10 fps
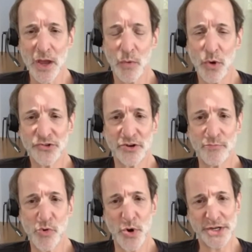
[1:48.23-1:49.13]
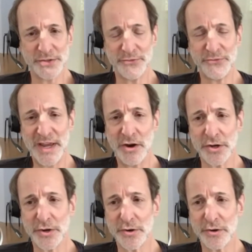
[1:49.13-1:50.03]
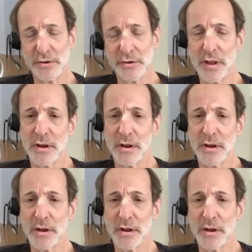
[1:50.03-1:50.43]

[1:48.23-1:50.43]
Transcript: was a point of failure